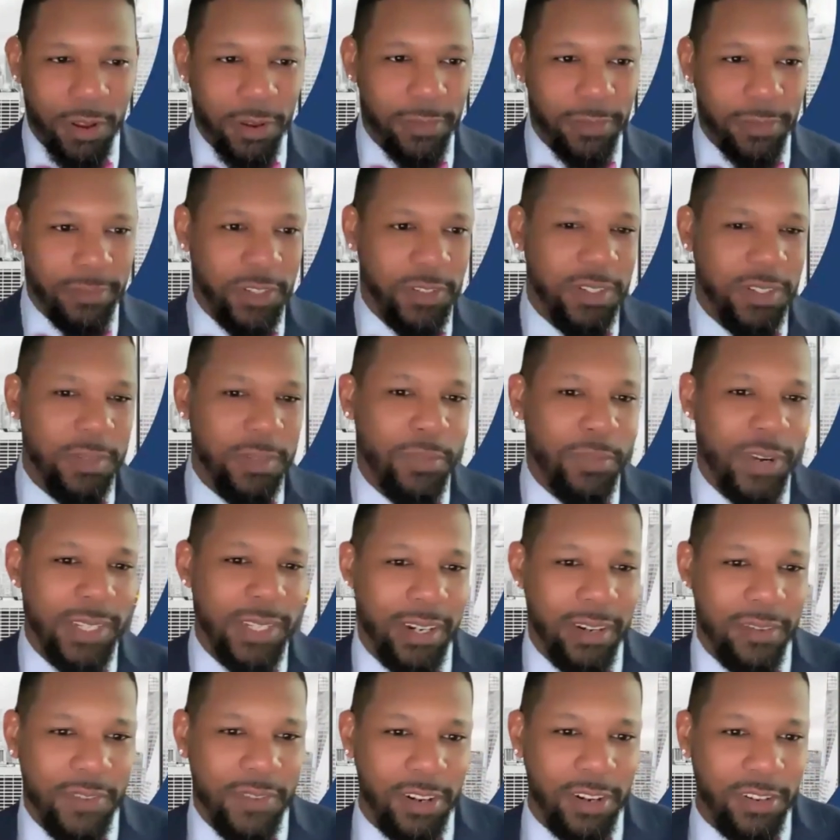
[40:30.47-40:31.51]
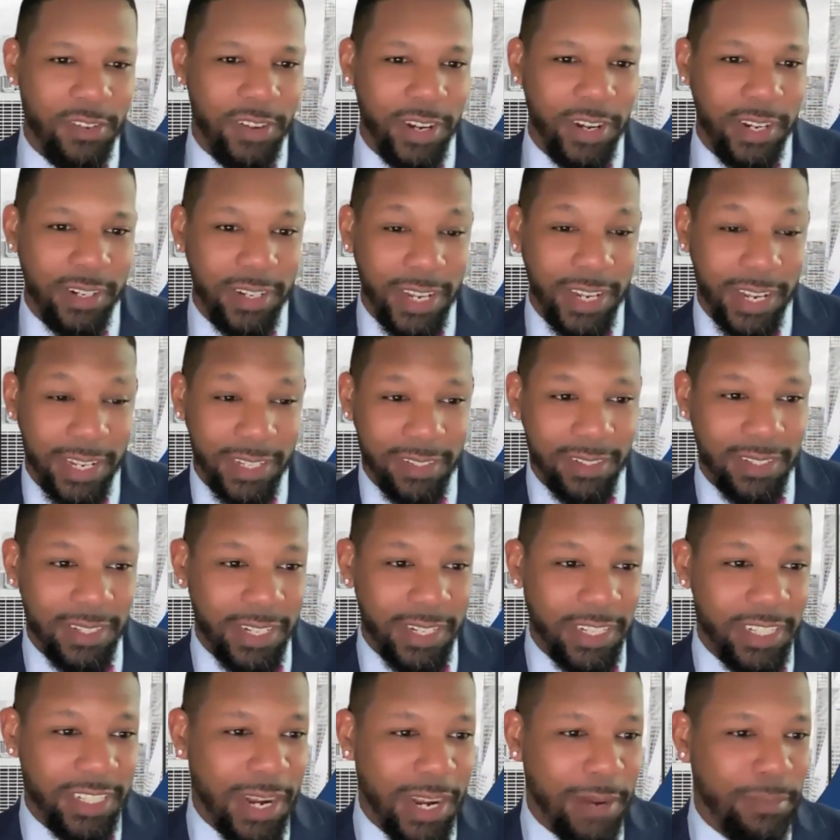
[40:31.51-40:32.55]
Holmes, who's president of our Greater Kansas
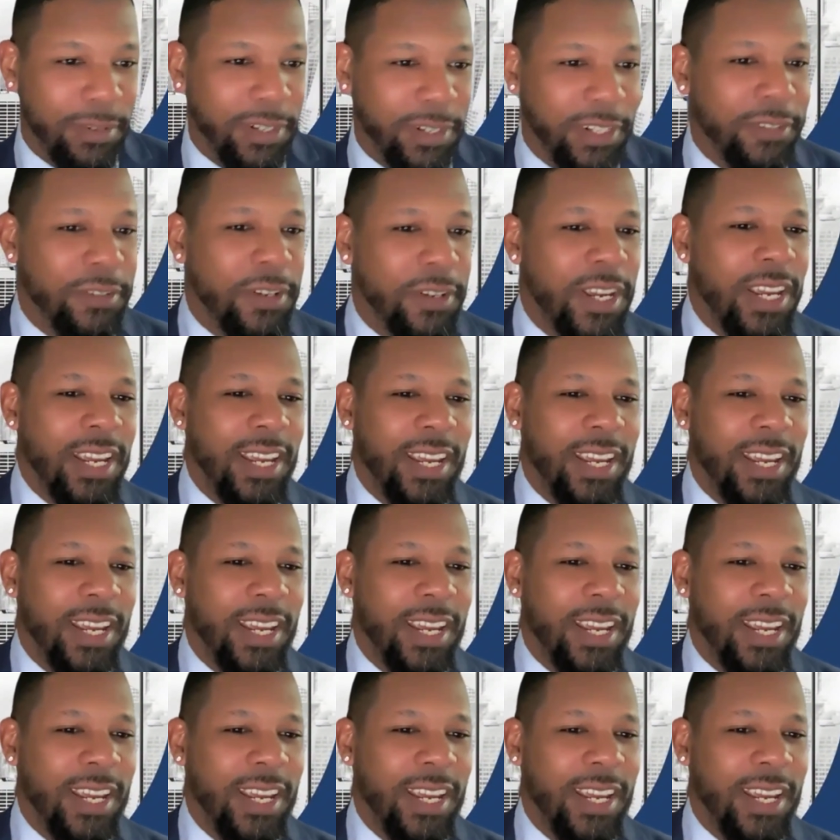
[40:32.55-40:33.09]
City chapter.